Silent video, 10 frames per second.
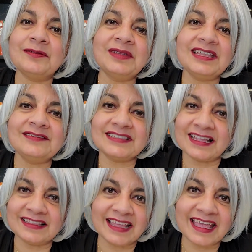the beliefs
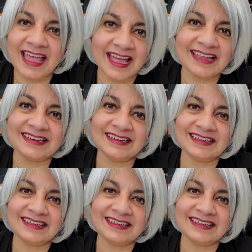that they had.